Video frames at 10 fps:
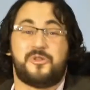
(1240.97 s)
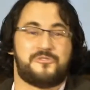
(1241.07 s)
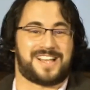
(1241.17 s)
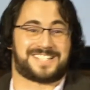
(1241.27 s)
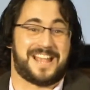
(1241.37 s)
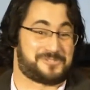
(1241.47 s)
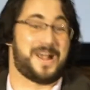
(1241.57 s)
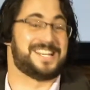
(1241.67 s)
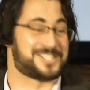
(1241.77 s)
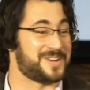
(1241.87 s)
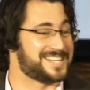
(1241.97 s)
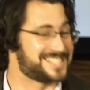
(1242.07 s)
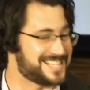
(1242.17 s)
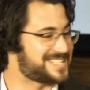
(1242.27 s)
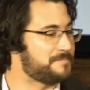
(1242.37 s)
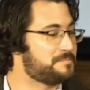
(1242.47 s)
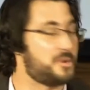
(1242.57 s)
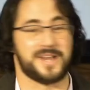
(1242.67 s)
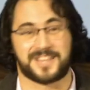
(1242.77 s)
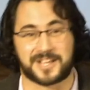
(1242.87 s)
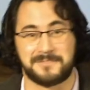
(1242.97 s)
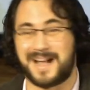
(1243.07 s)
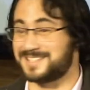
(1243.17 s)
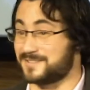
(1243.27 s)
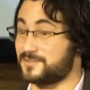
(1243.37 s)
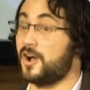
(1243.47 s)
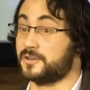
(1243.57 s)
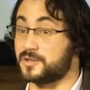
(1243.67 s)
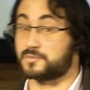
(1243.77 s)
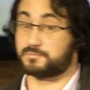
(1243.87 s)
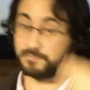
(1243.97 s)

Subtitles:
of us have transgressed at some point the commands of God because